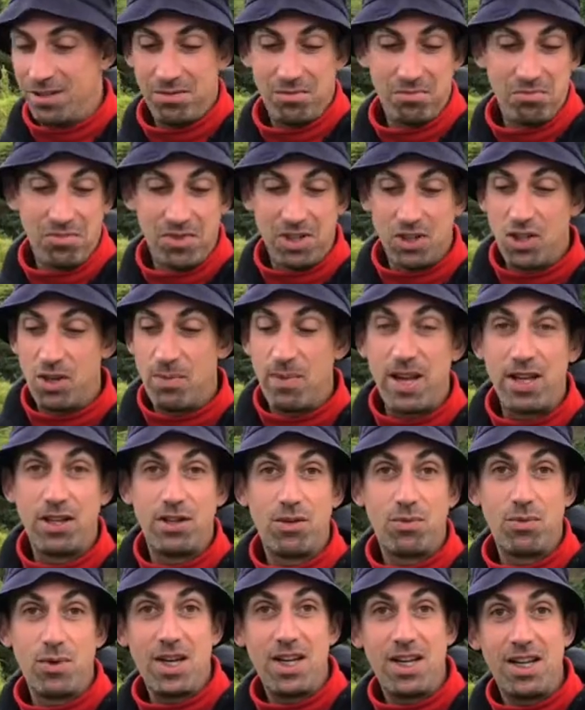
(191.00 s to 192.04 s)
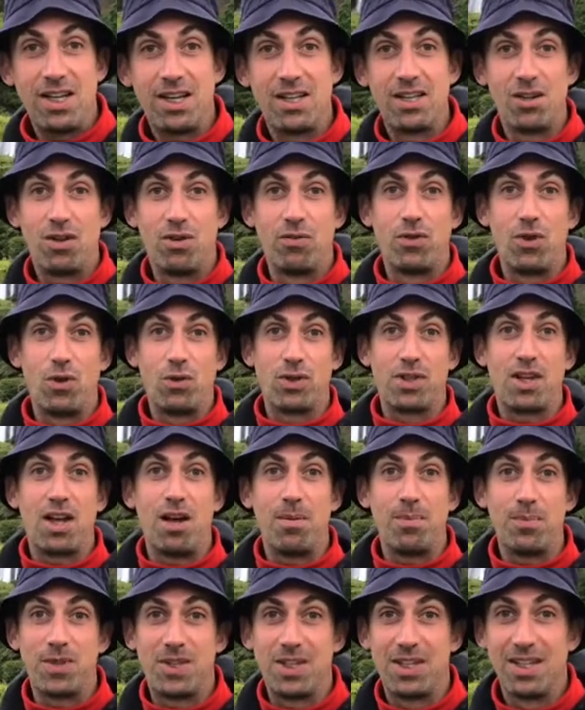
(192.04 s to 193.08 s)
She made 3 of those
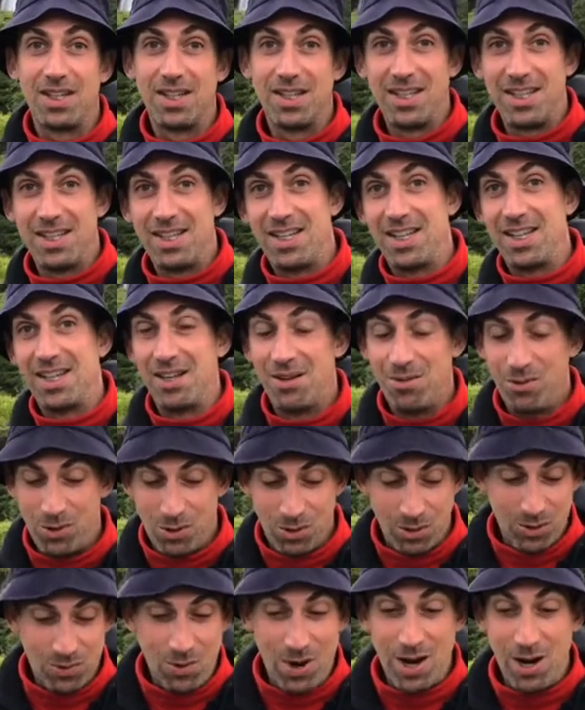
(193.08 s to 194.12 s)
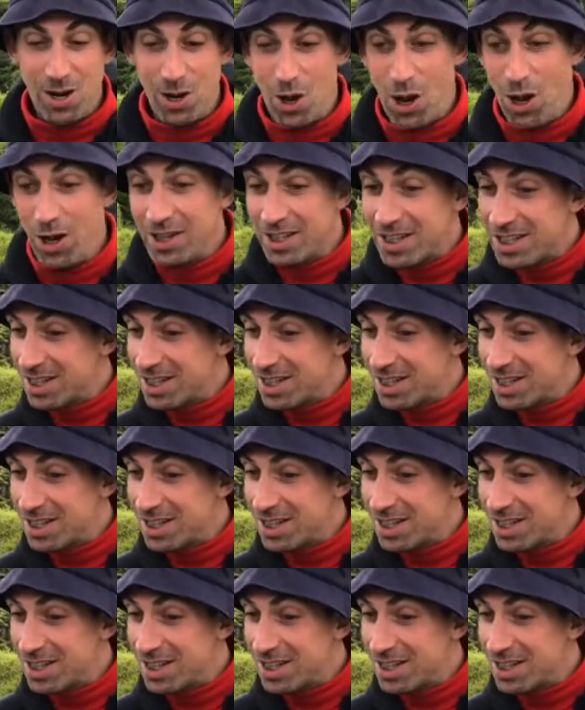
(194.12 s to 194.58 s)
cups, which was quite a lot.